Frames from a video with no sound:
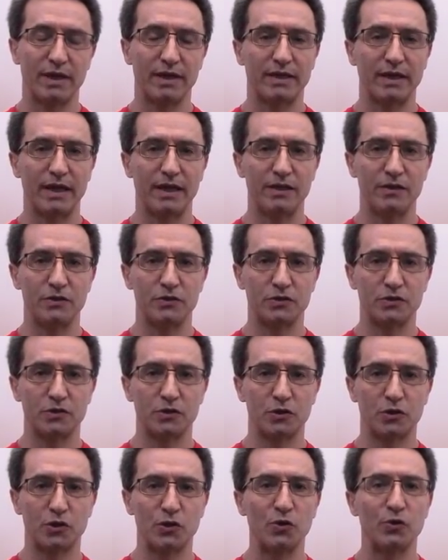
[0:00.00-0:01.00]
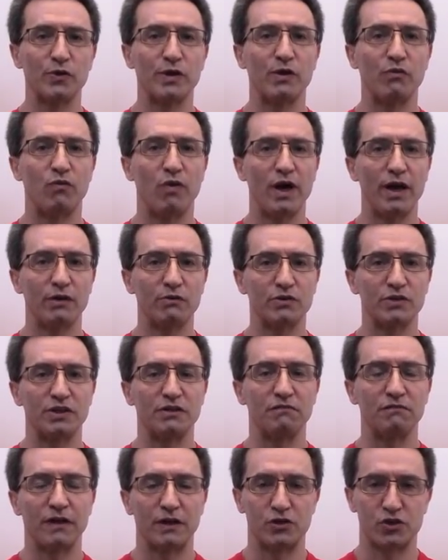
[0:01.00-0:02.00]
against coronavirus
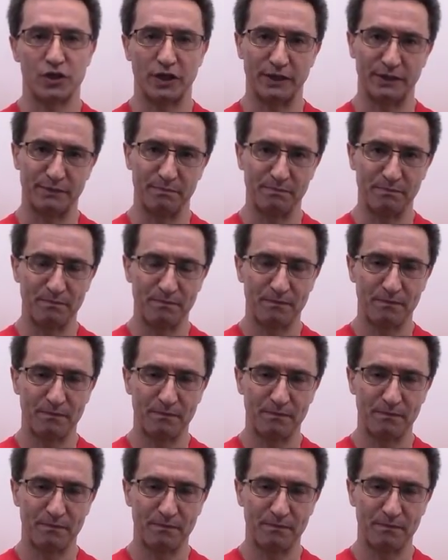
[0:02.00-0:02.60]
infection.